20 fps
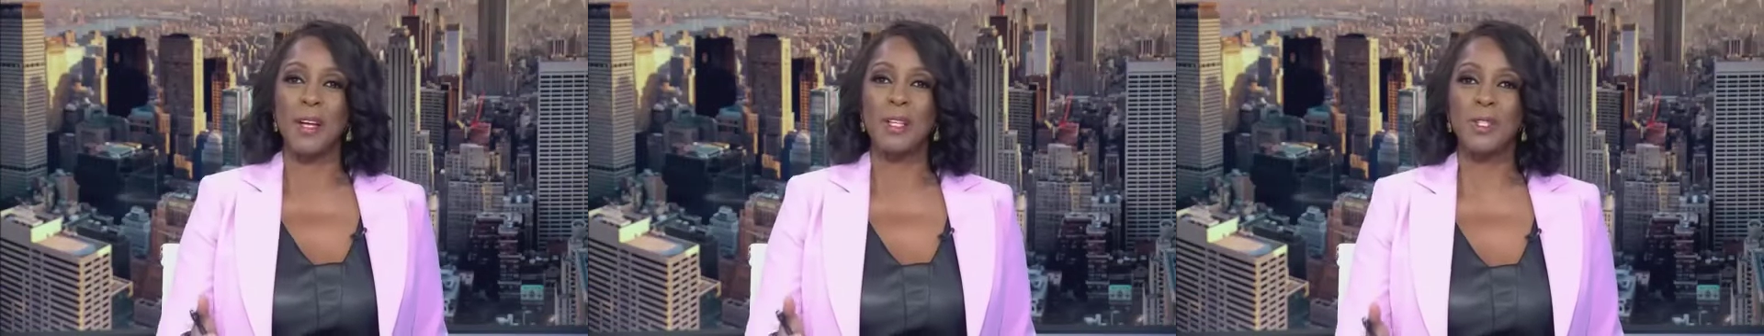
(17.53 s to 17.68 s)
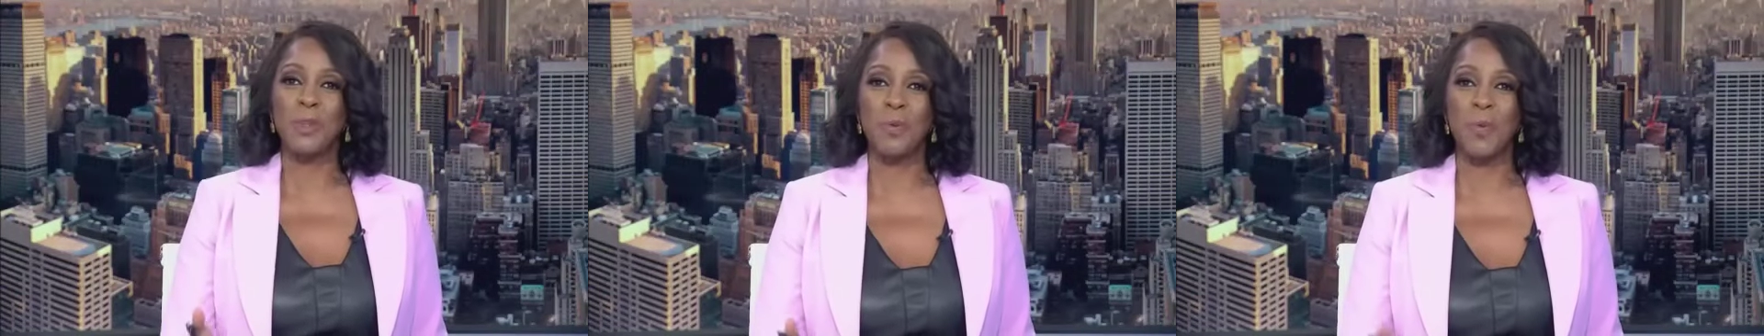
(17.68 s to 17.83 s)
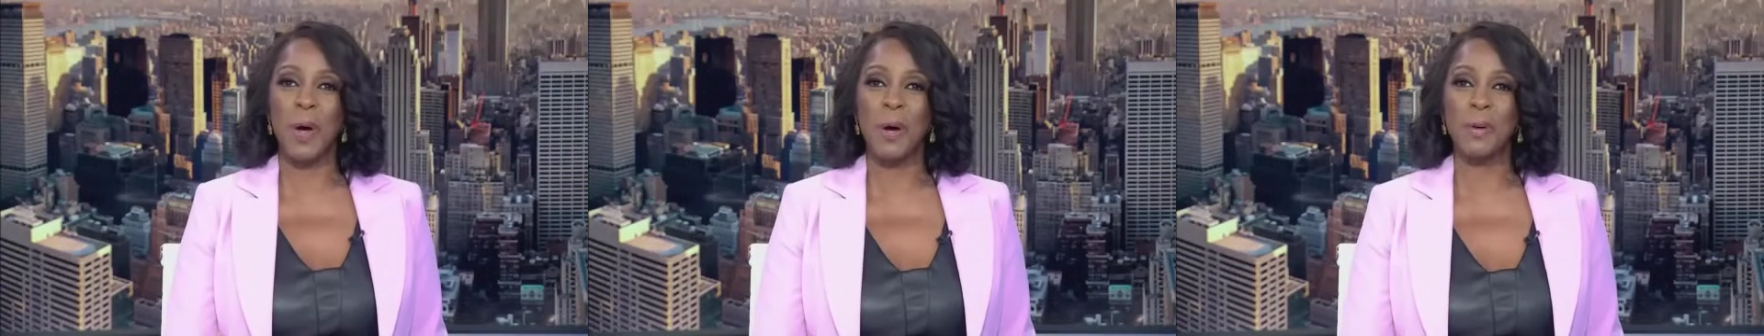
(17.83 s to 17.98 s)

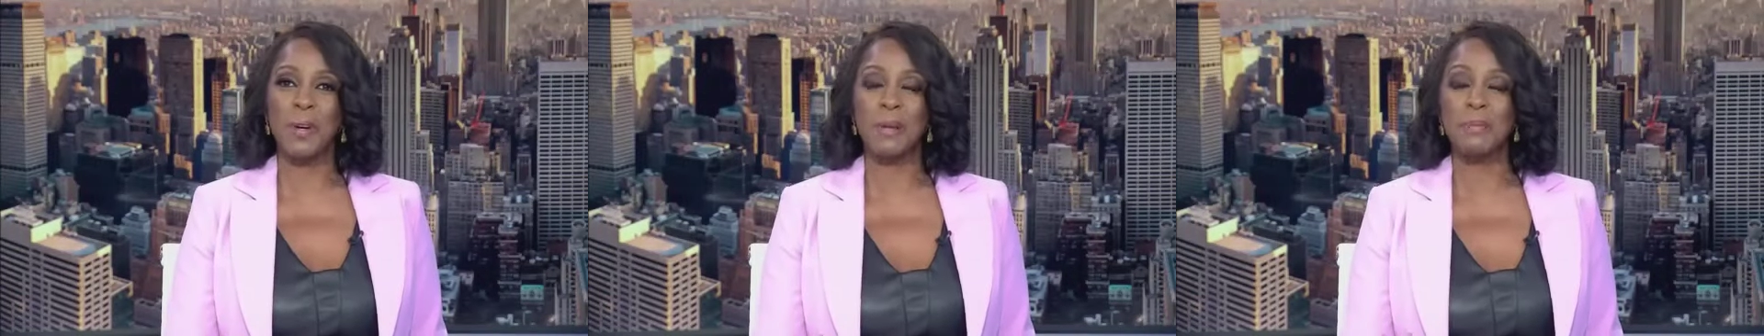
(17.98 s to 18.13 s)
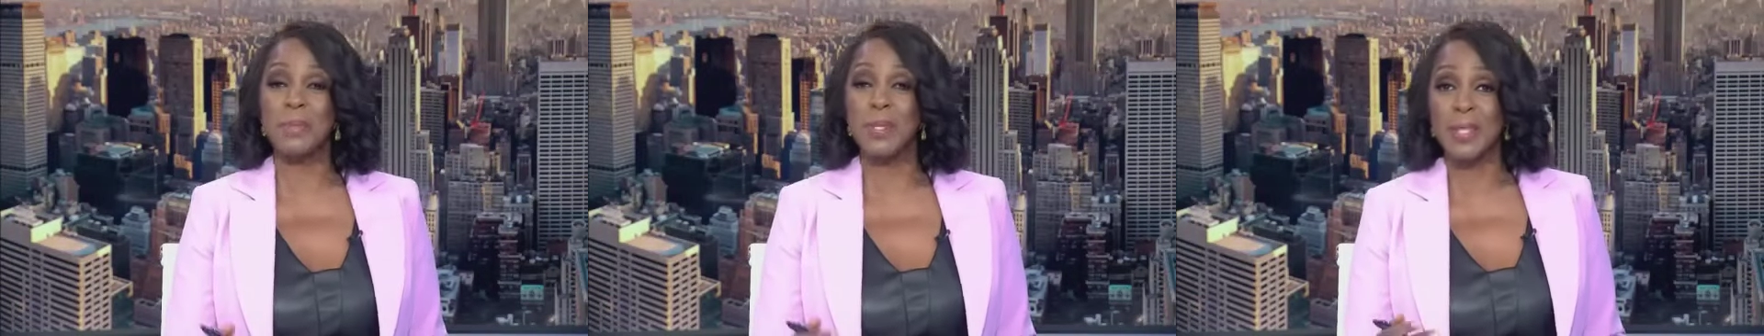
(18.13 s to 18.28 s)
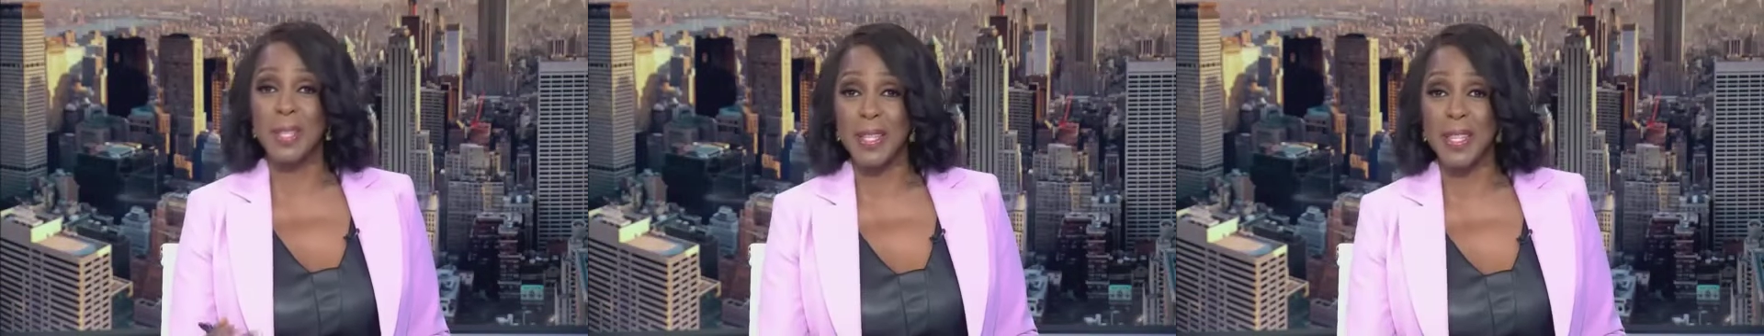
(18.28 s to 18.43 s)
to
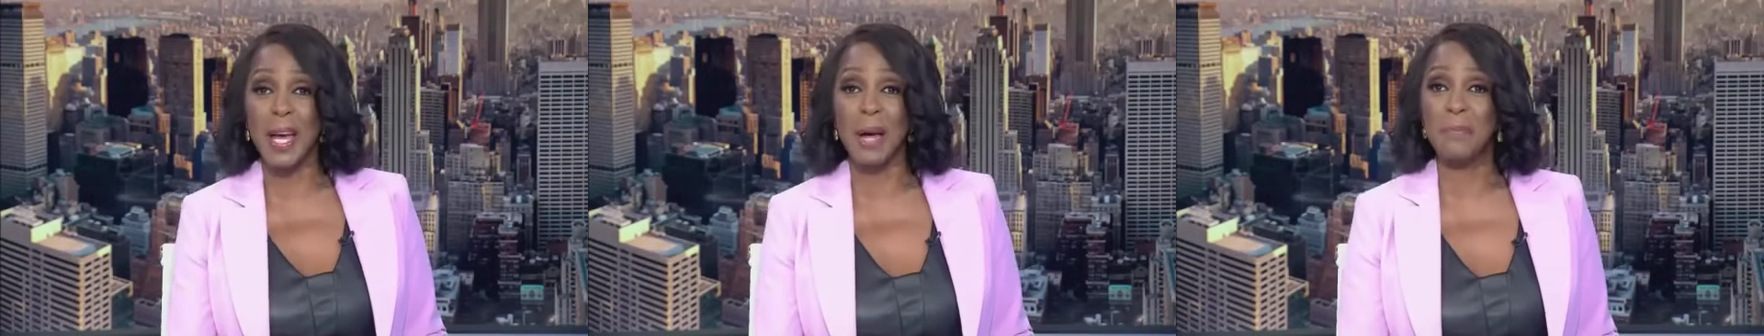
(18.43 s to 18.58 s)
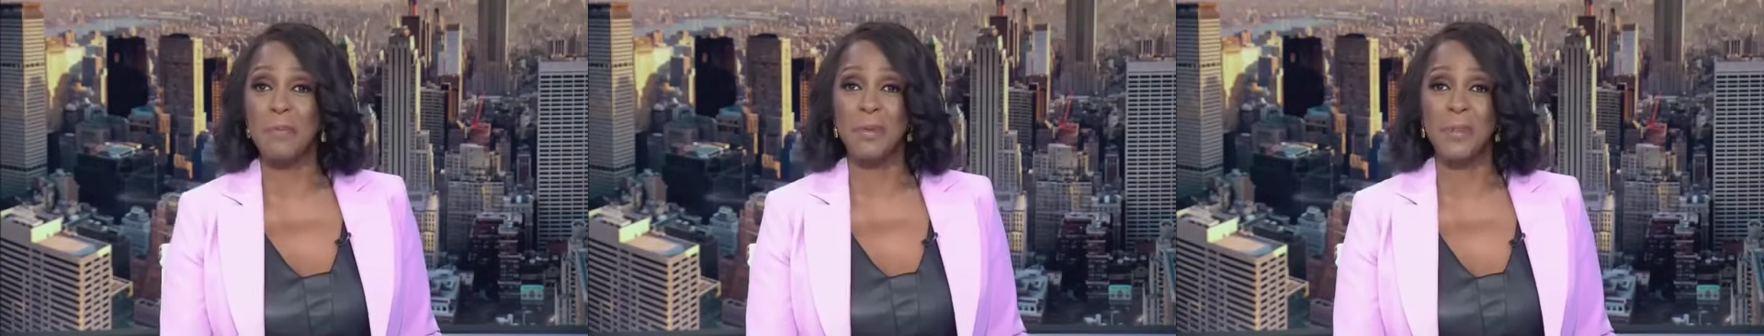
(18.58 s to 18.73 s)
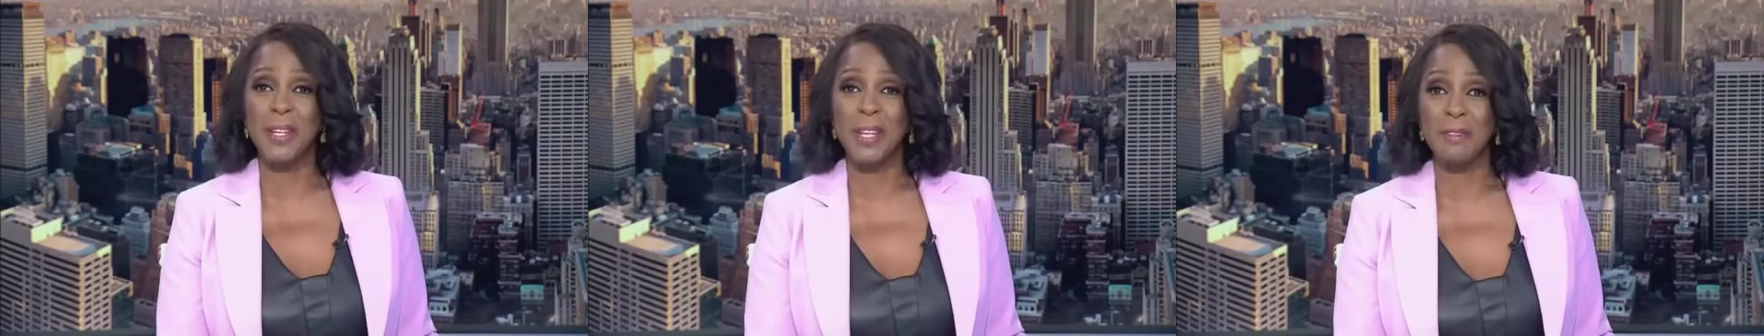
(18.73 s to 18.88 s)
welcome
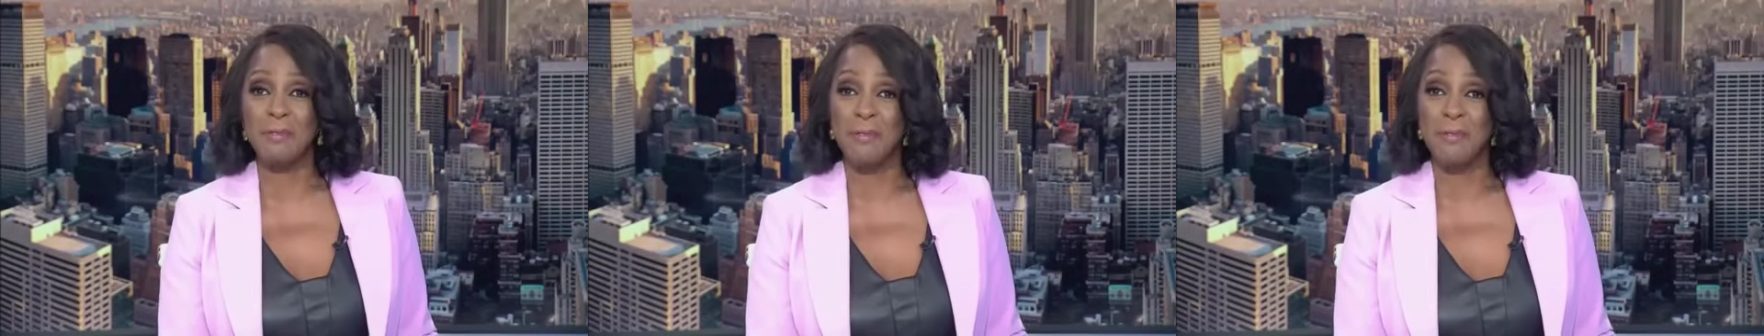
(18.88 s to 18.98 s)
celebrity